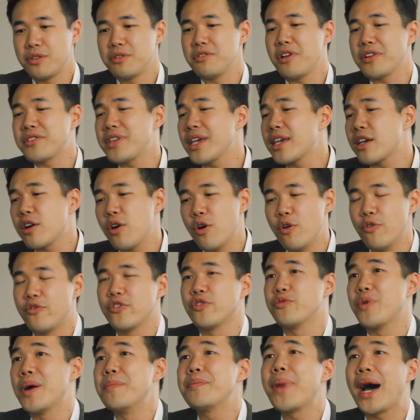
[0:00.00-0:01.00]
not take
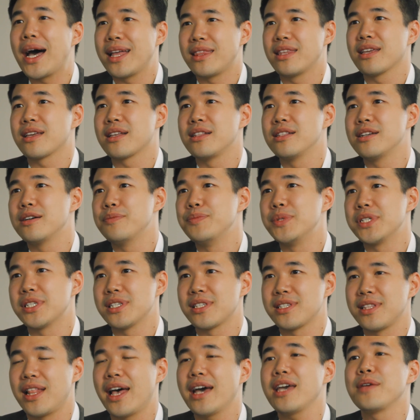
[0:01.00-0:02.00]
over one particular
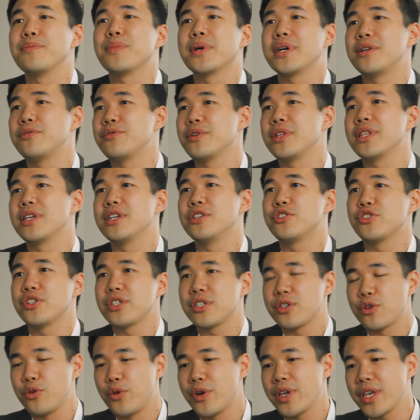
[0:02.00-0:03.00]
business line, but really
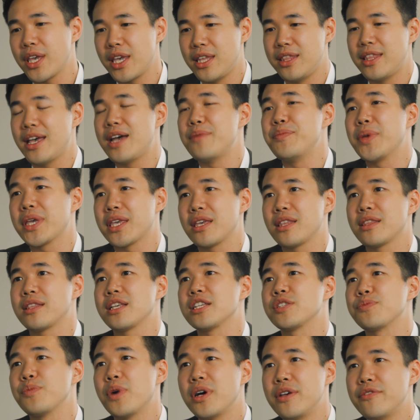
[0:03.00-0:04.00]
just going in there, making
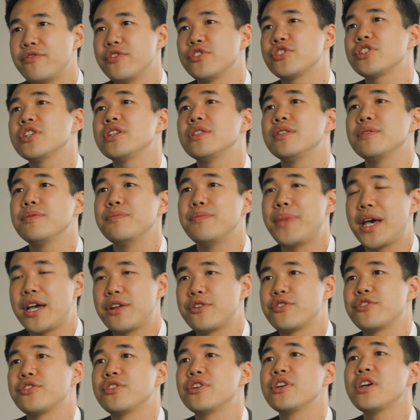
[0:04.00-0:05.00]
things more efficient,
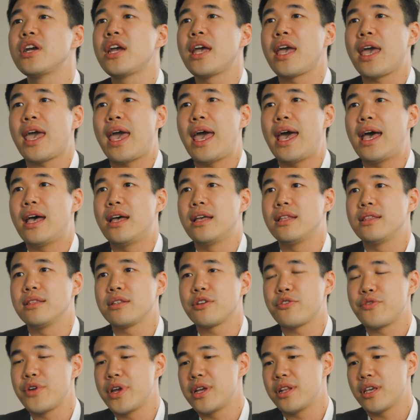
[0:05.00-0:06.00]
better,
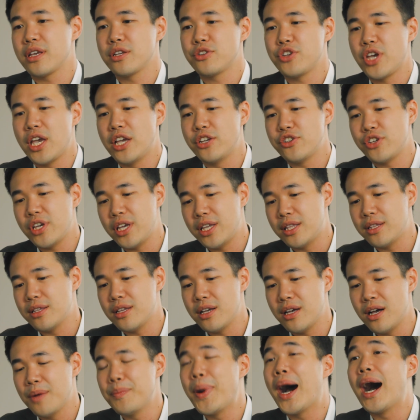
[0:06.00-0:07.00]
and creating change in
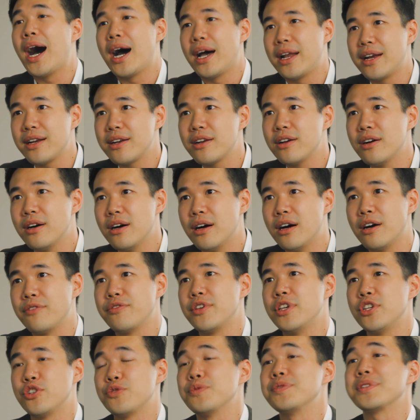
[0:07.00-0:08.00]
a part
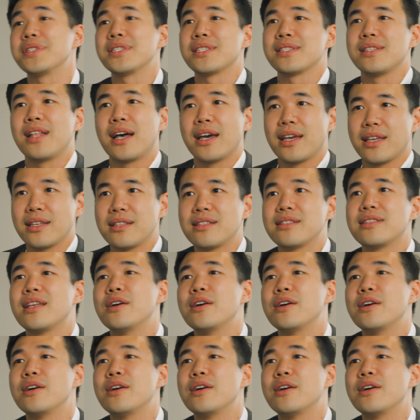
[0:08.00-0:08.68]
of each business line.